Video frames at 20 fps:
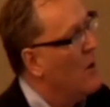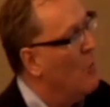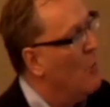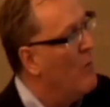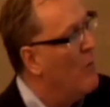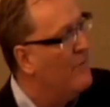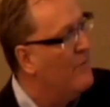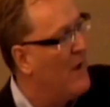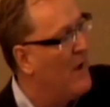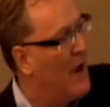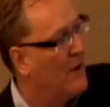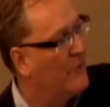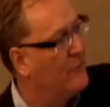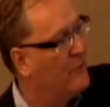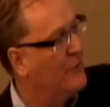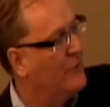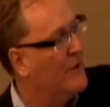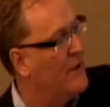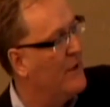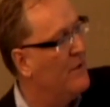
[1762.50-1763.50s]
we've
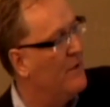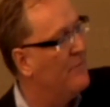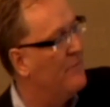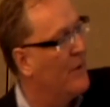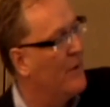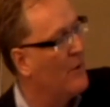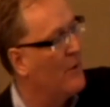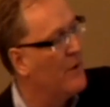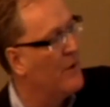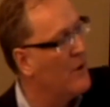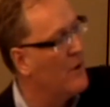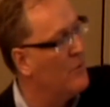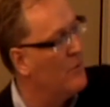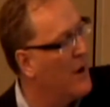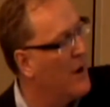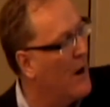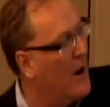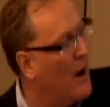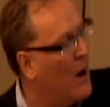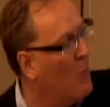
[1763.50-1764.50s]
actually figured
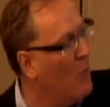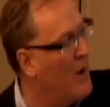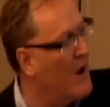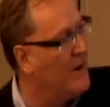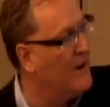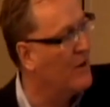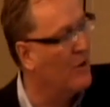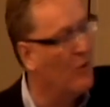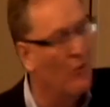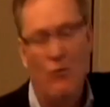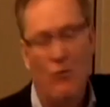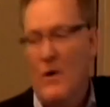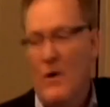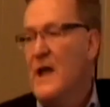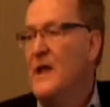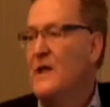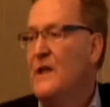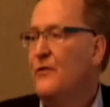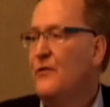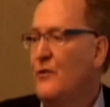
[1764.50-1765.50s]
out uh, a way to
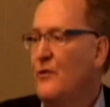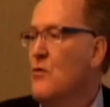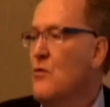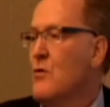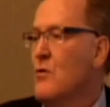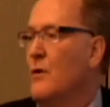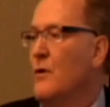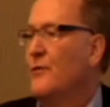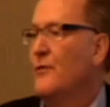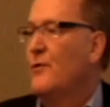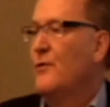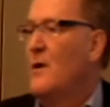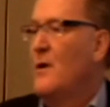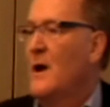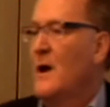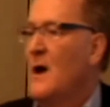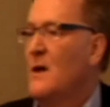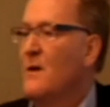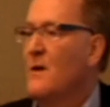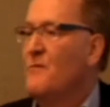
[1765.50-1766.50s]
grade schools. So
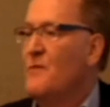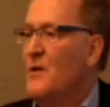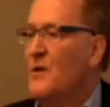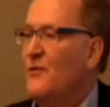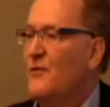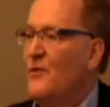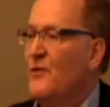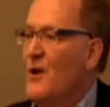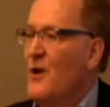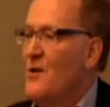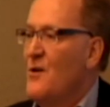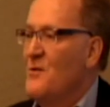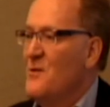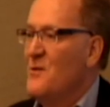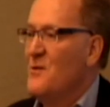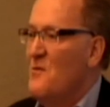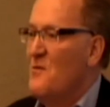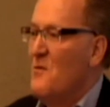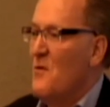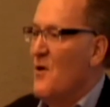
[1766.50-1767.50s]
I, I love this, you know,
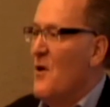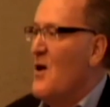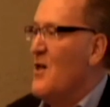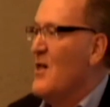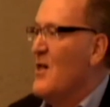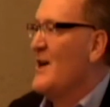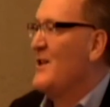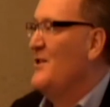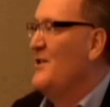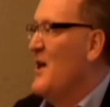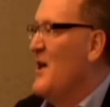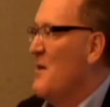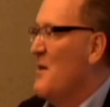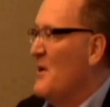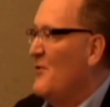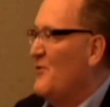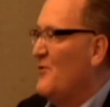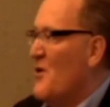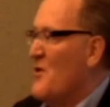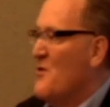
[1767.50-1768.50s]
we're all
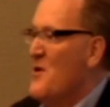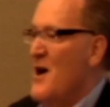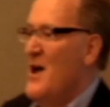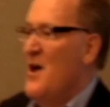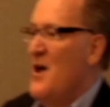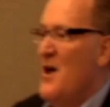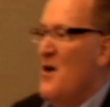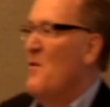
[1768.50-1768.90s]
academics, so